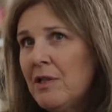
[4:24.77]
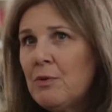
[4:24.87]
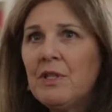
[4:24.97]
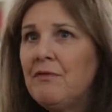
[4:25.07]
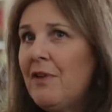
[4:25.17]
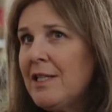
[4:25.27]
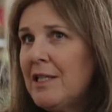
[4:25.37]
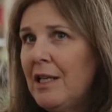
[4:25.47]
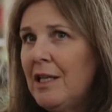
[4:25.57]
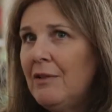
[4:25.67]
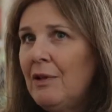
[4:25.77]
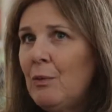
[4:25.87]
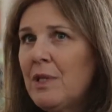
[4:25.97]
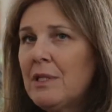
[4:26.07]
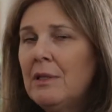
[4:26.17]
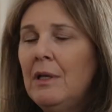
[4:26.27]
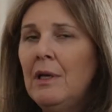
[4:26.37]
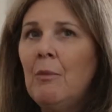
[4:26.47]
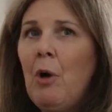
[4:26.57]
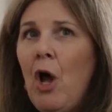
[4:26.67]
This was investigative and it wasn't
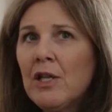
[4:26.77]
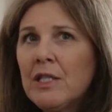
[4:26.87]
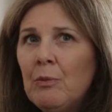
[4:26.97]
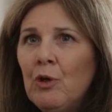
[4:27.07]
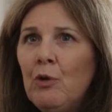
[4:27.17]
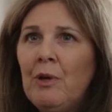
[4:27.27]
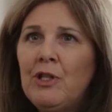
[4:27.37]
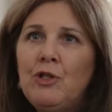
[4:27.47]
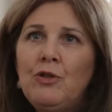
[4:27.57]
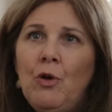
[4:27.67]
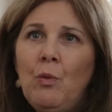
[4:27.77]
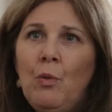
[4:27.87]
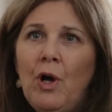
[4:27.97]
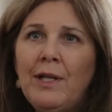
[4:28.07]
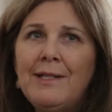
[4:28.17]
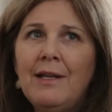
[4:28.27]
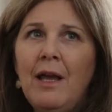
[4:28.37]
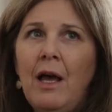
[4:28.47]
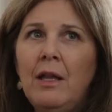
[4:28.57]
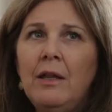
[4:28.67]
possible, but you don't want
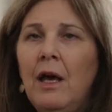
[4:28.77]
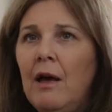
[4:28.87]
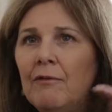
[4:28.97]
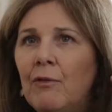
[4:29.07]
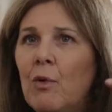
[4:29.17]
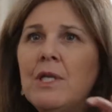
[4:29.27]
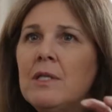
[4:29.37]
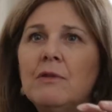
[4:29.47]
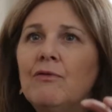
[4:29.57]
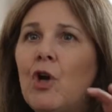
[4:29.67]
the voice